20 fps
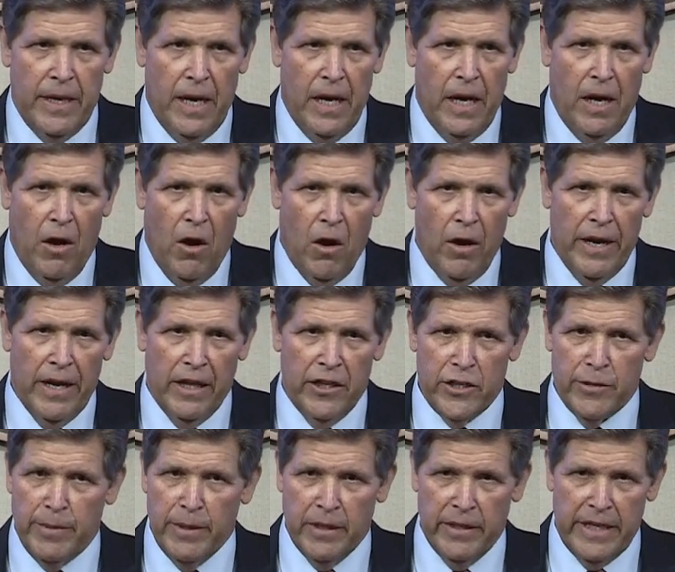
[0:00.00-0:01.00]
Our
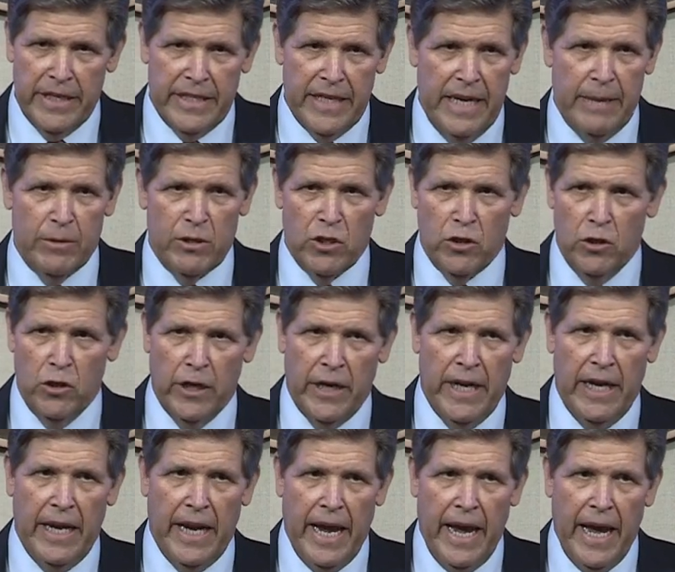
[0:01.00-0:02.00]
eligibility team is
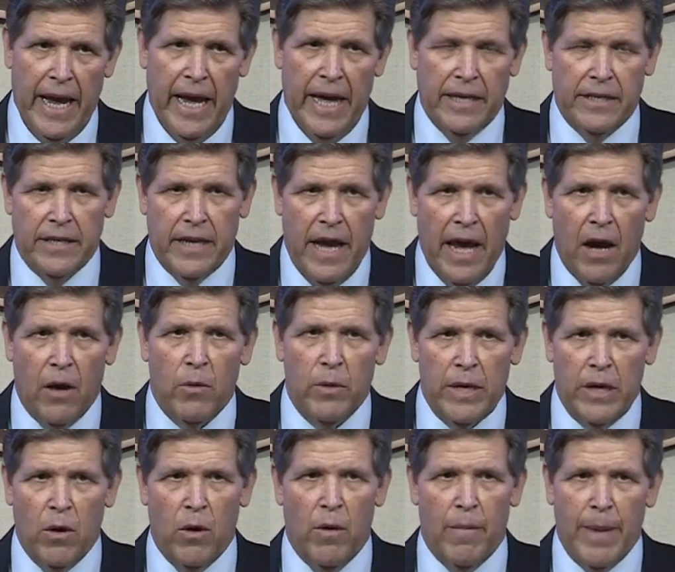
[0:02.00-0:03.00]
looking at how
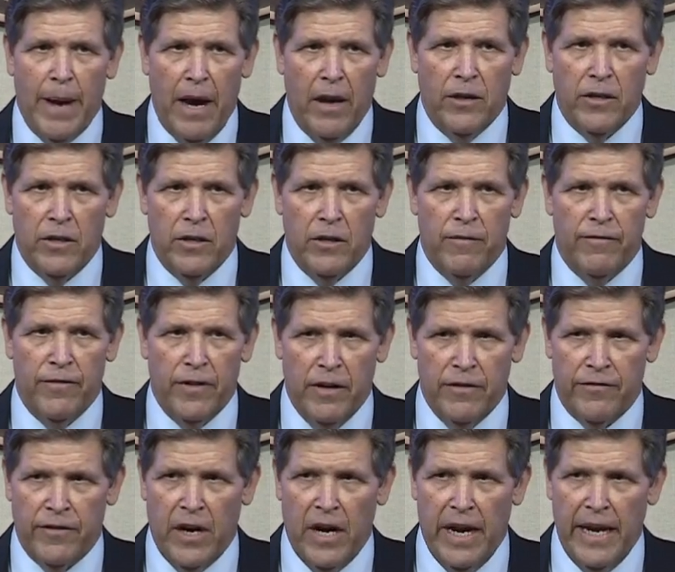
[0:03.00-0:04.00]
we go about
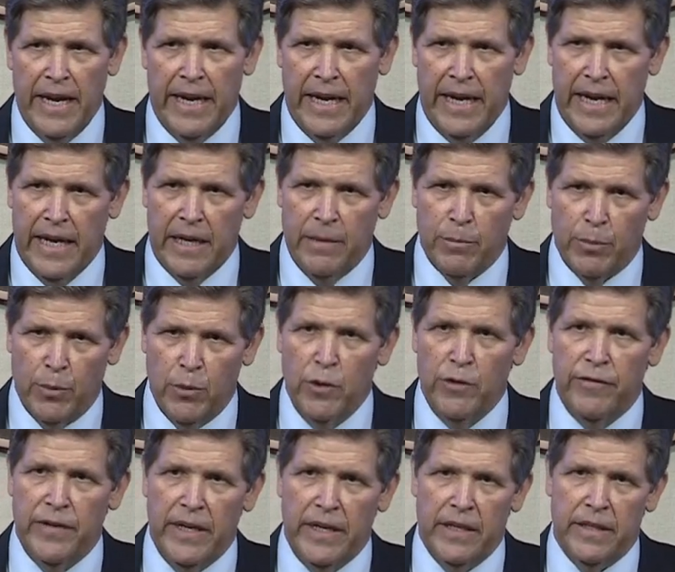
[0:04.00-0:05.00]
verifying and
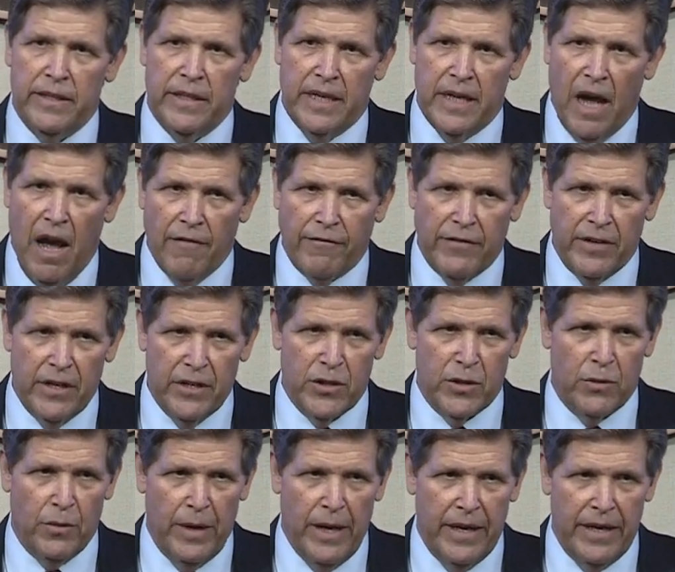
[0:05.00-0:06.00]
improving the
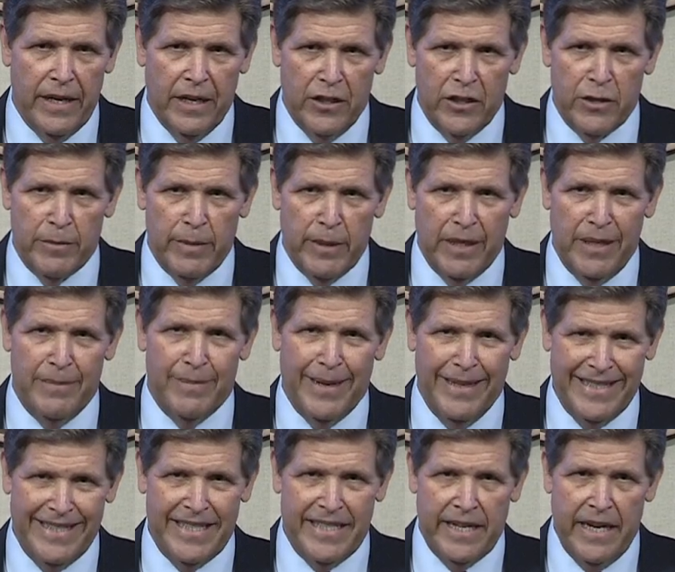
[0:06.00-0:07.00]
confidence around eligibility, but
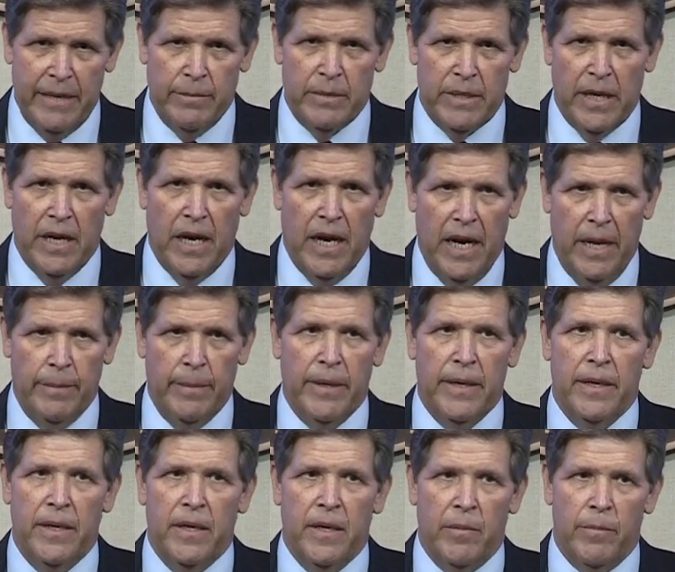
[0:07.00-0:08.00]
at the same time,
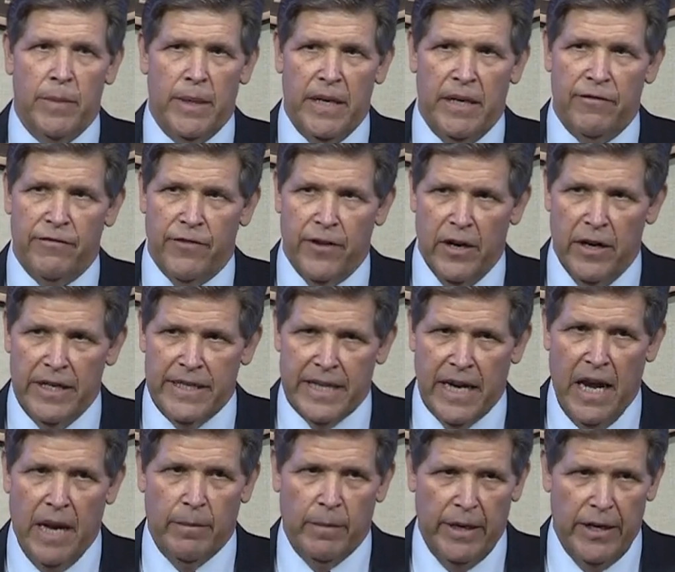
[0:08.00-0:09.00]
being very
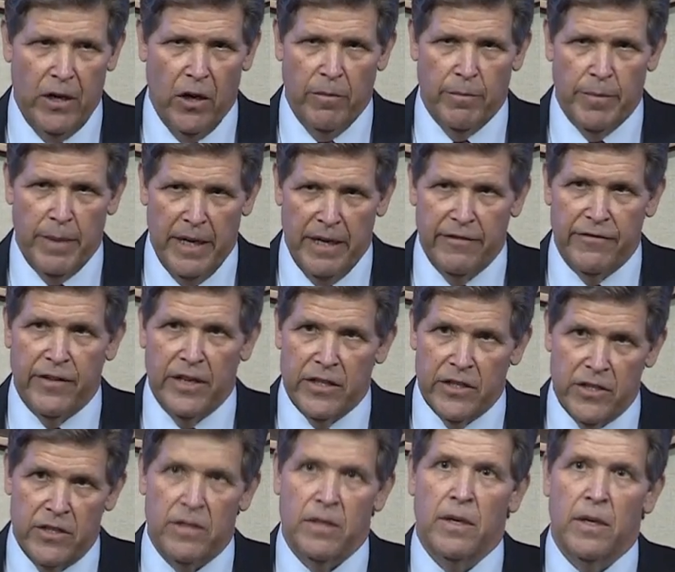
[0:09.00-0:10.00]
timely on
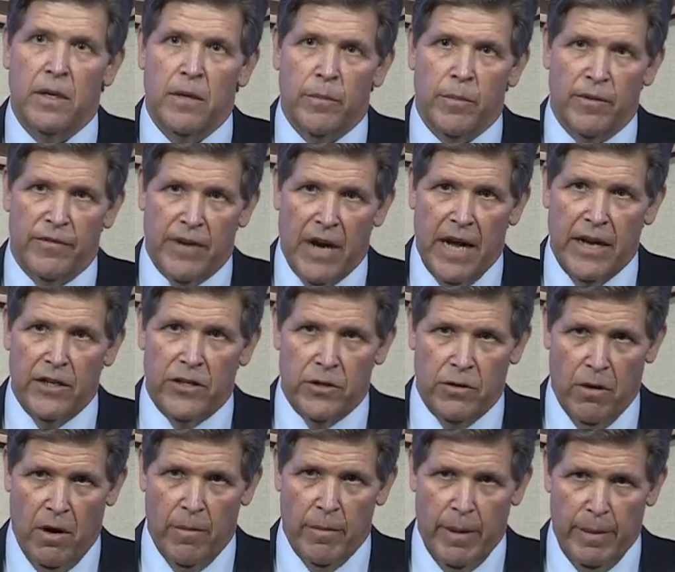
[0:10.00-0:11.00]
benefits provided
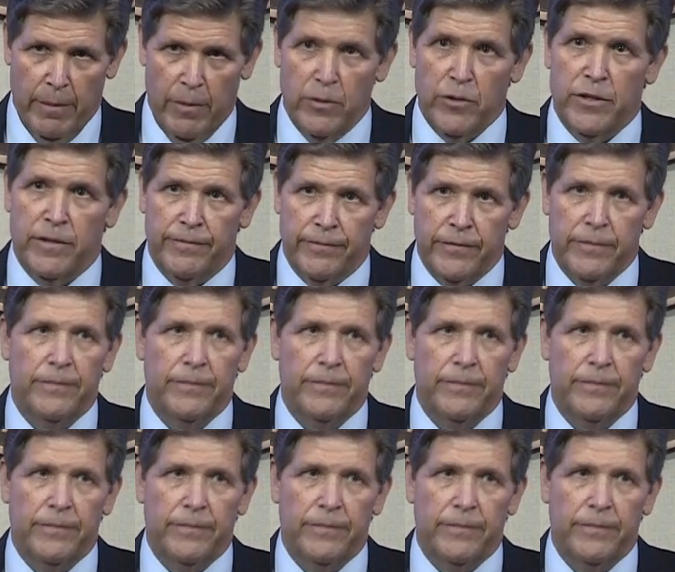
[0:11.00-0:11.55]
to our members.